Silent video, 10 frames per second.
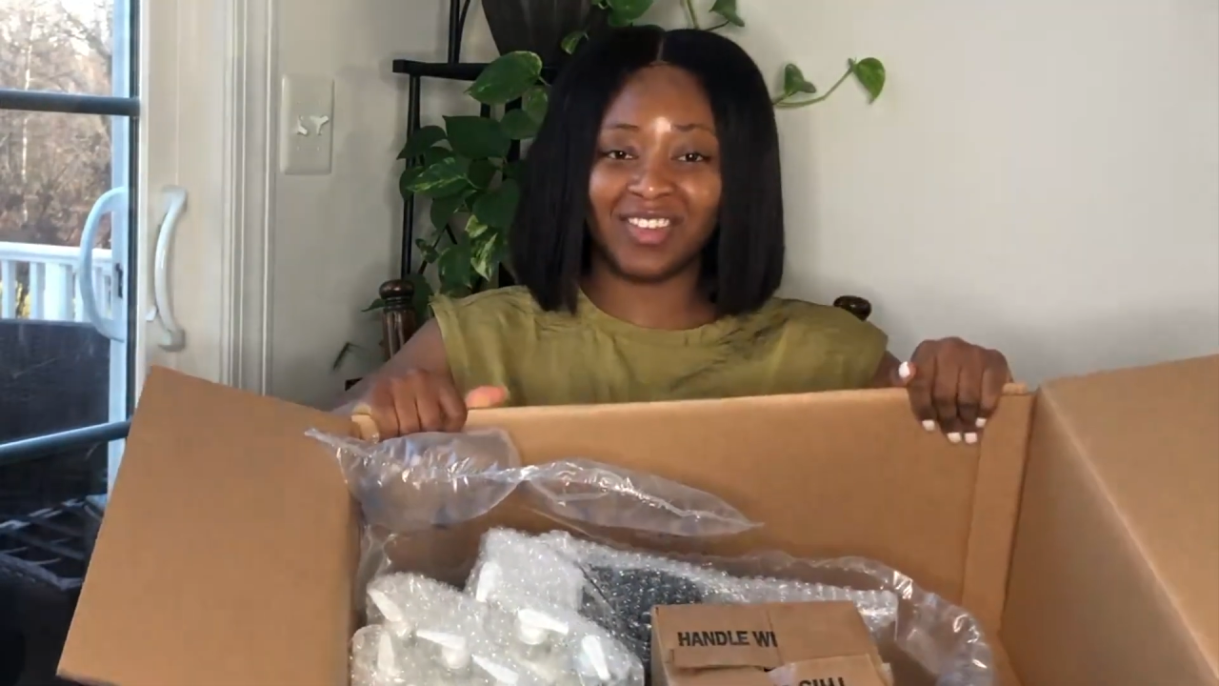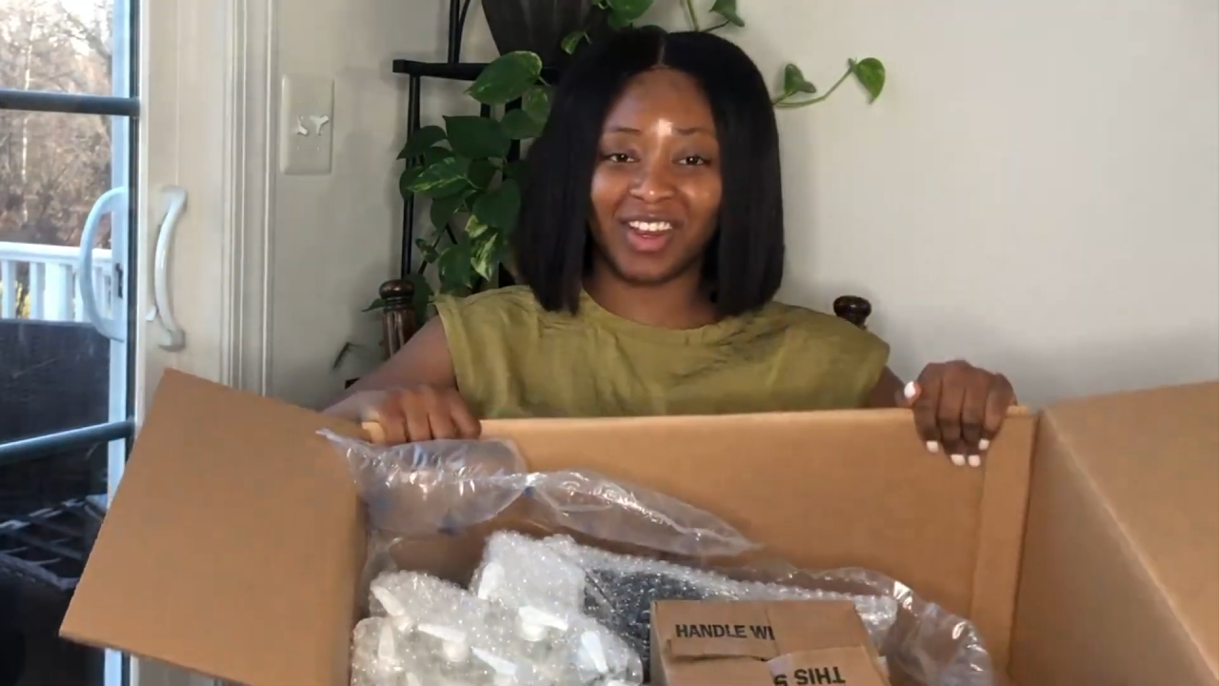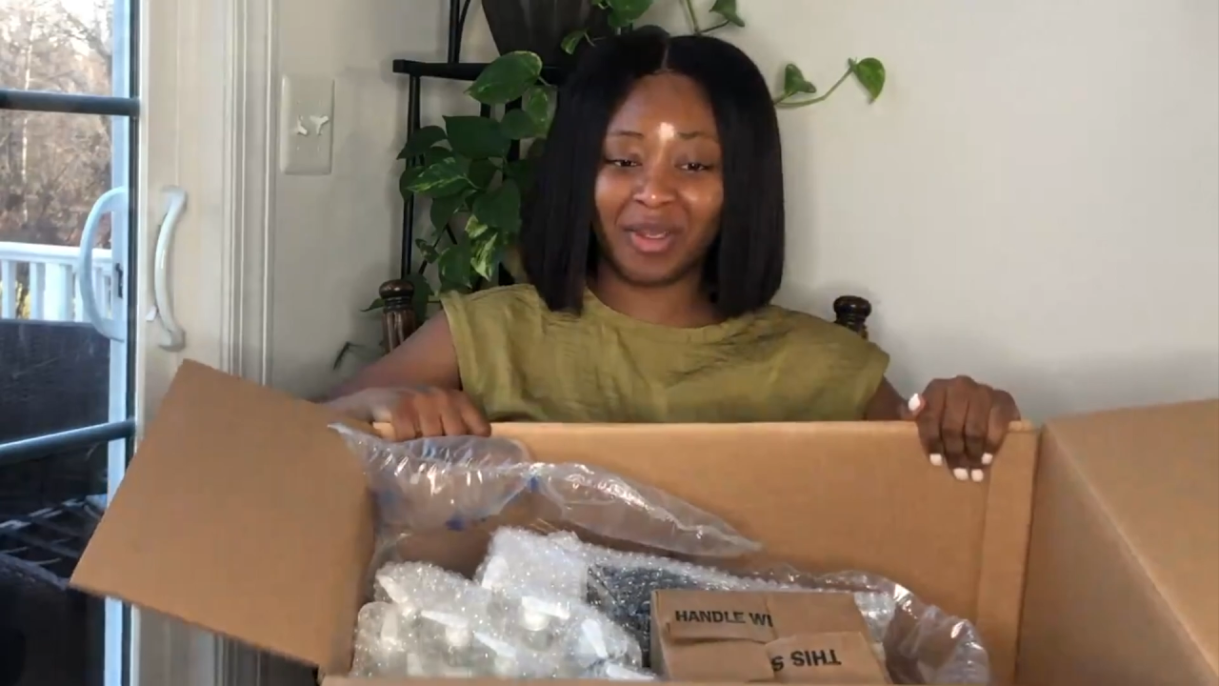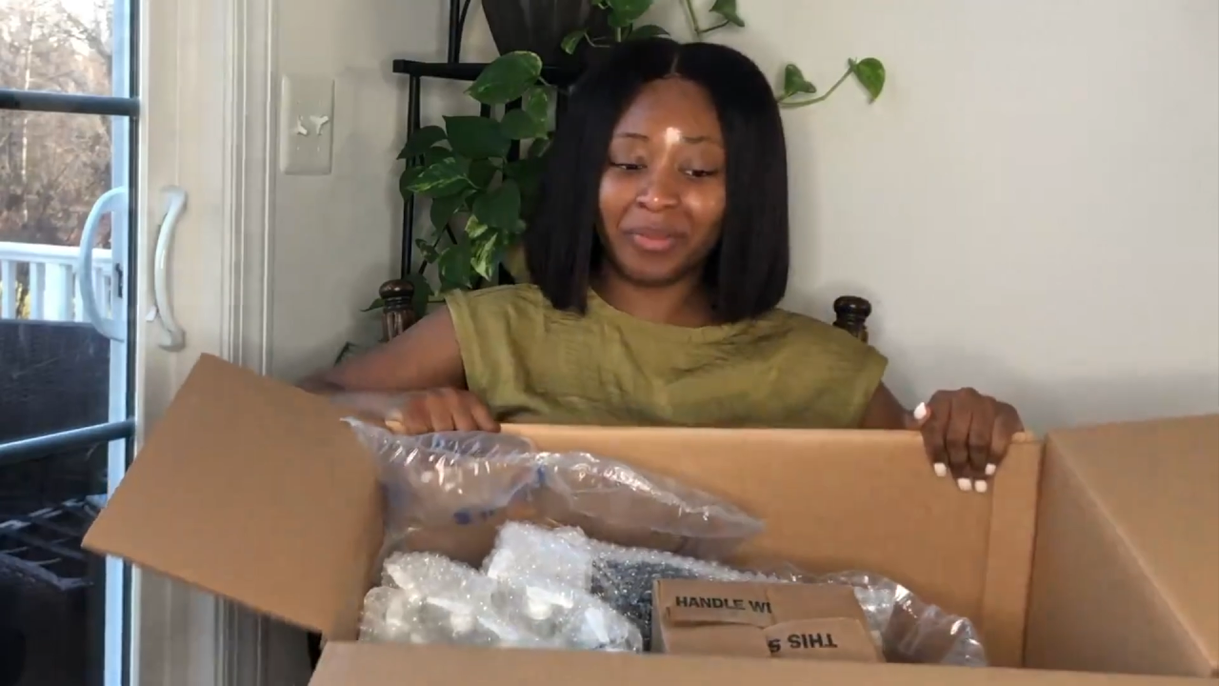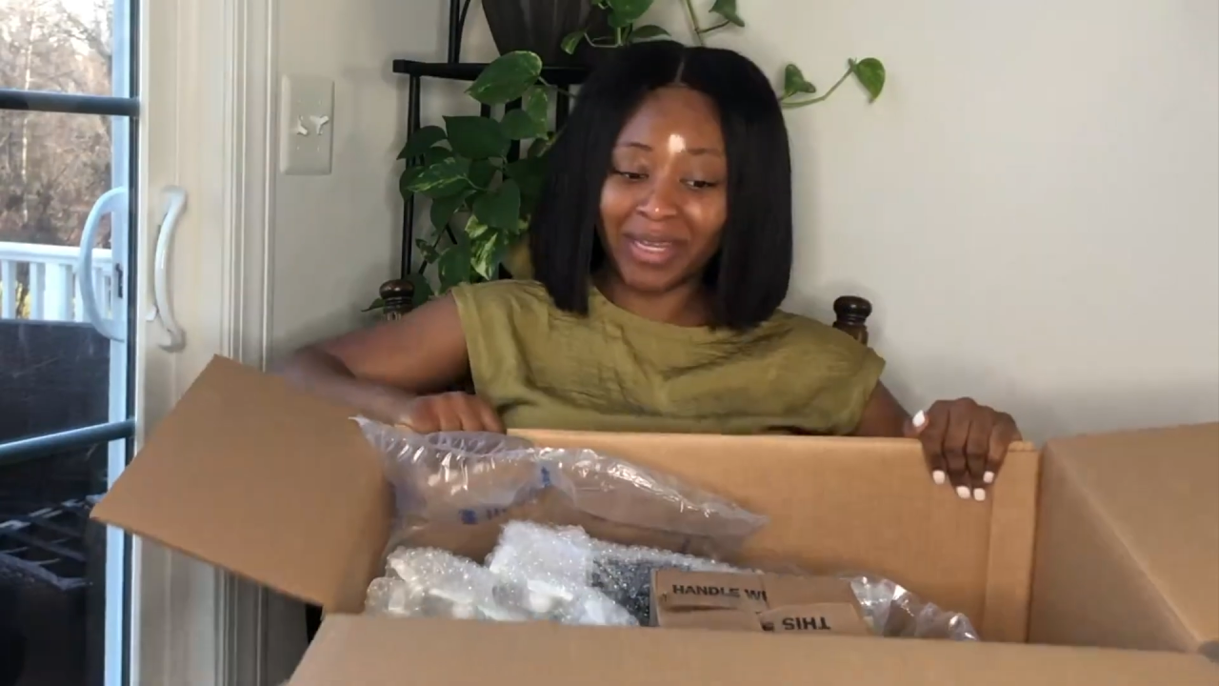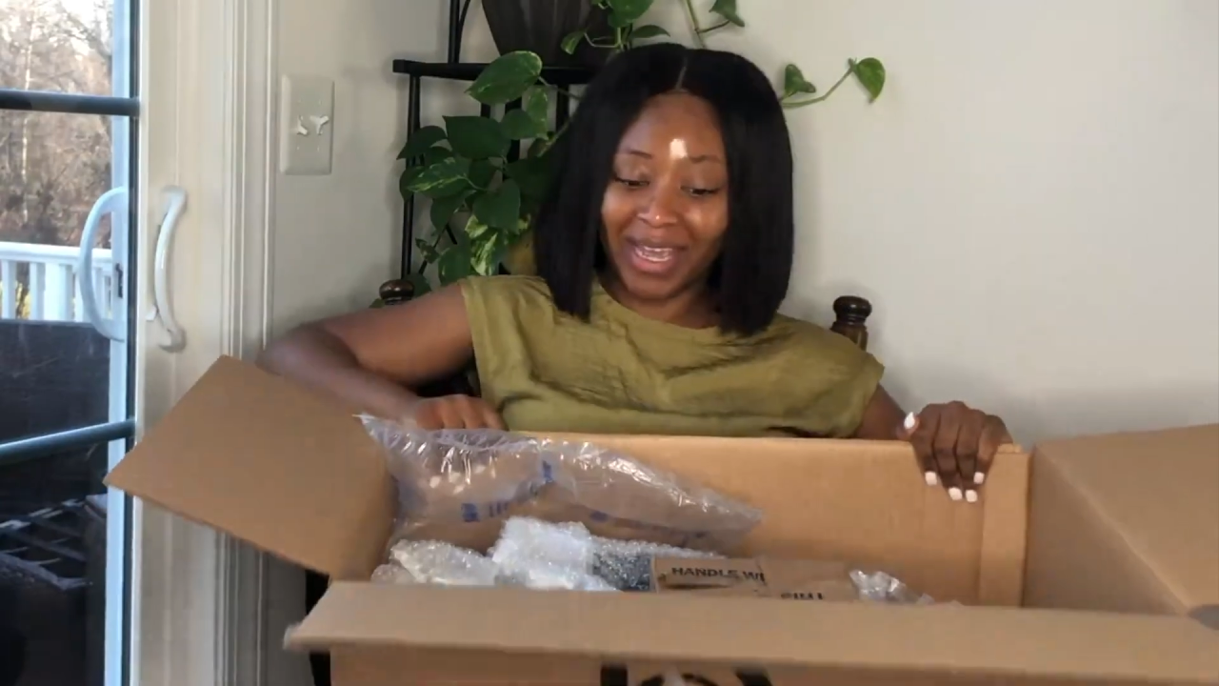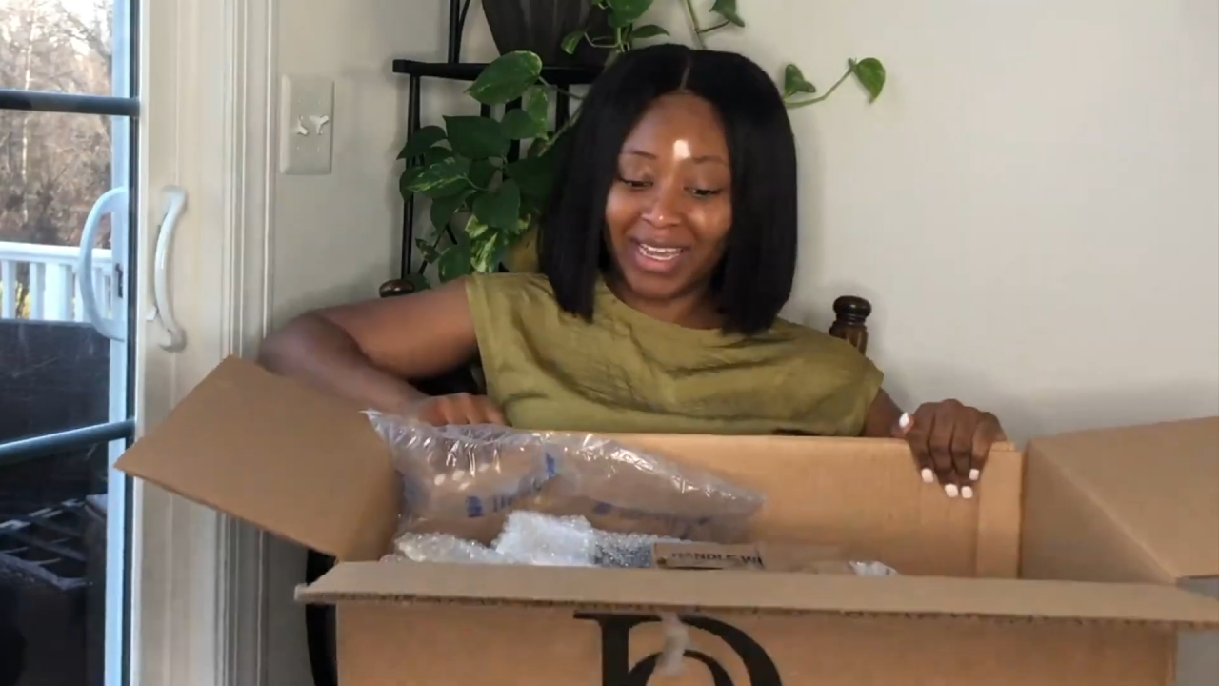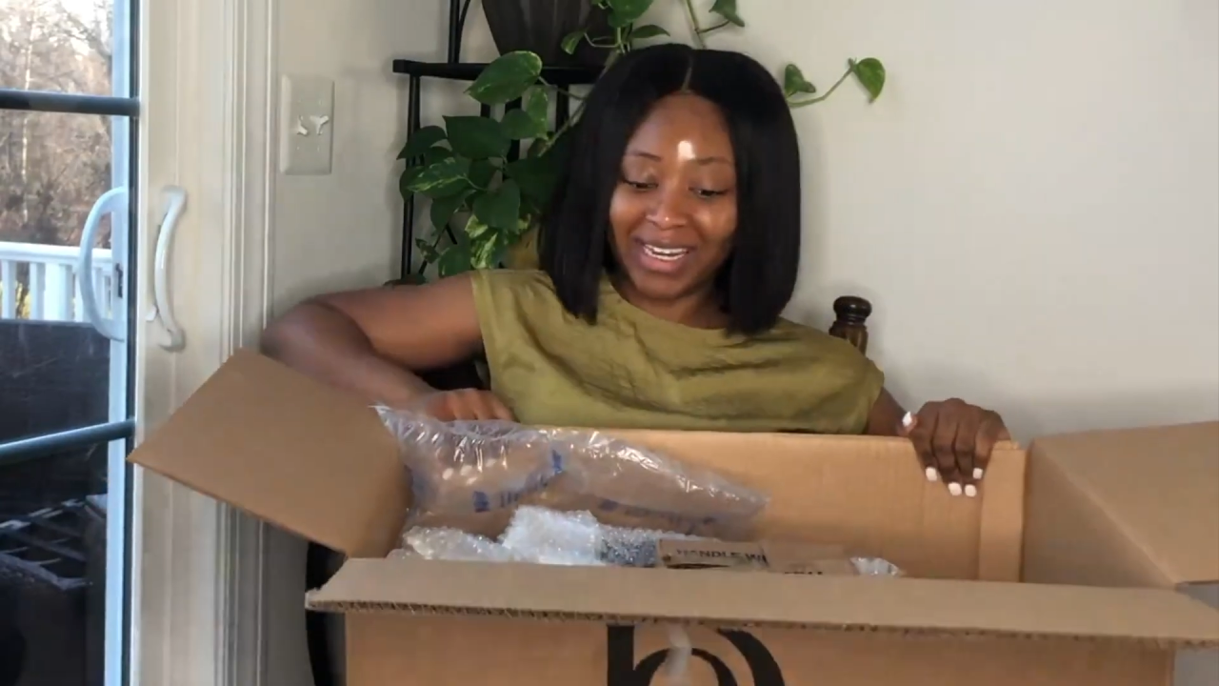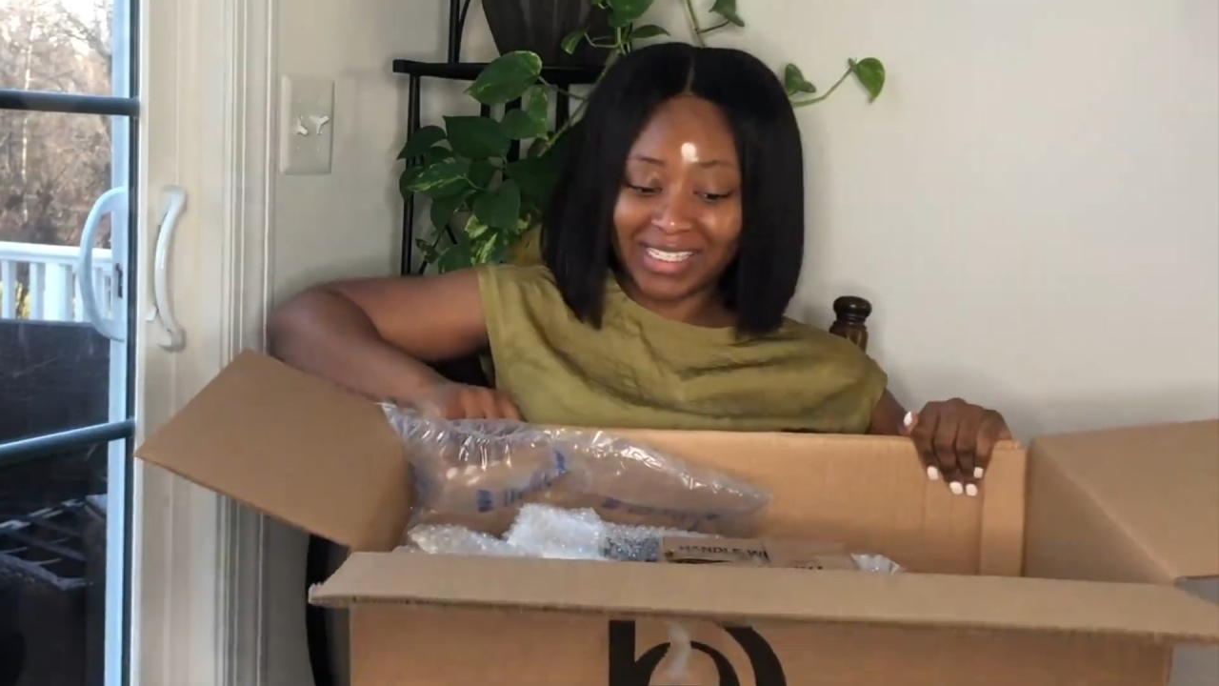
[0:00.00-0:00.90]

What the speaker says: Very bland.